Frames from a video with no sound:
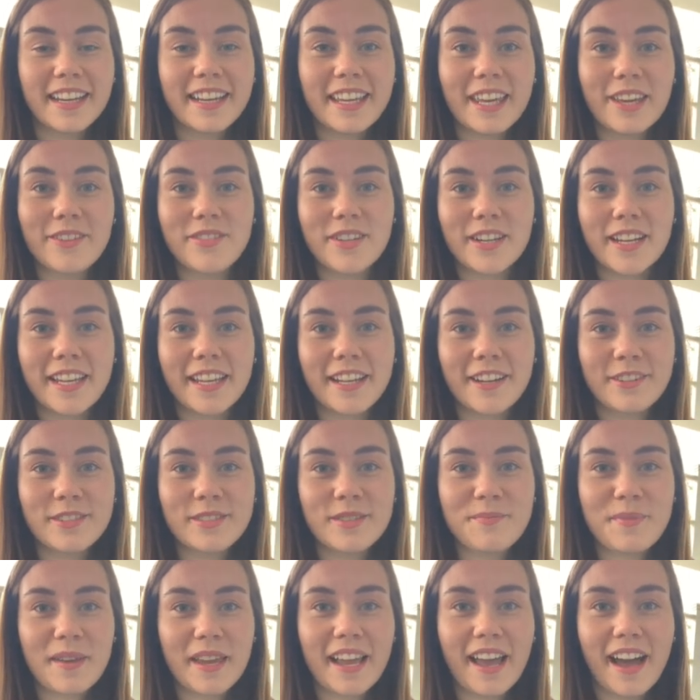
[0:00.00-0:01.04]
Give your kiddos
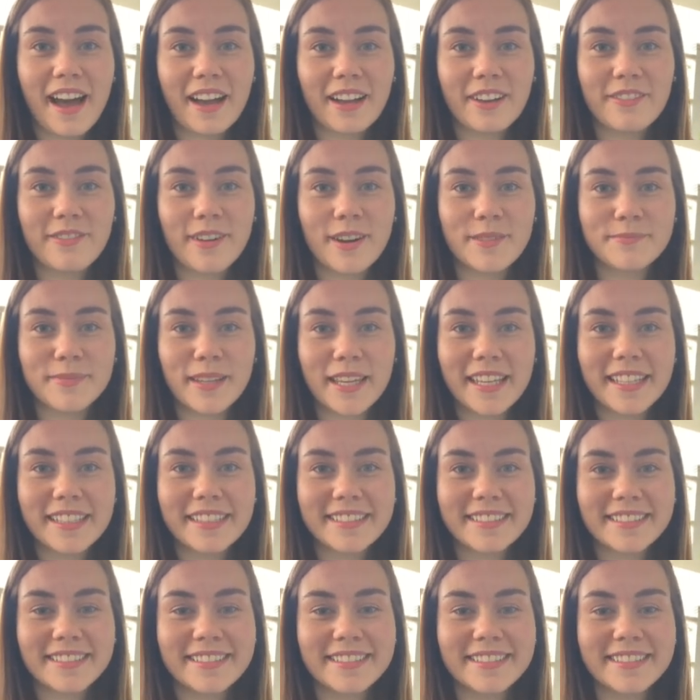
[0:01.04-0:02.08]
a big hug from
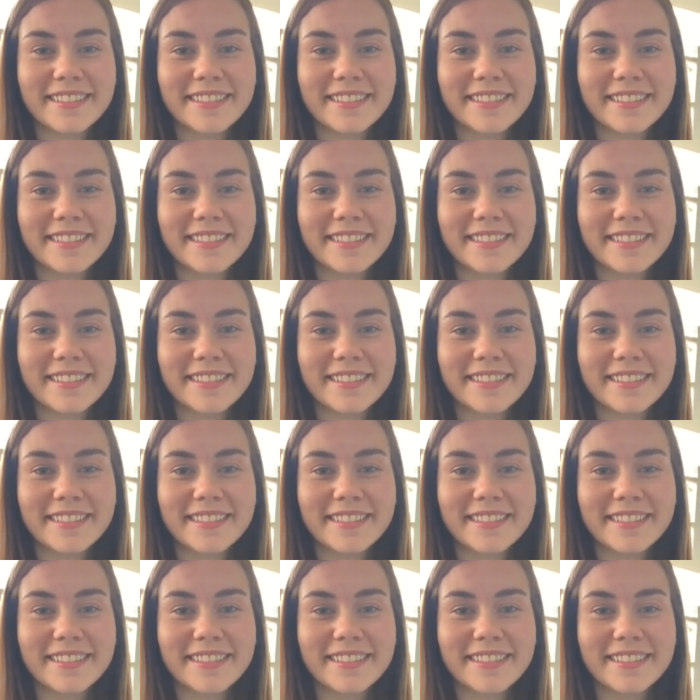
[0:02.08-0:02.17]
me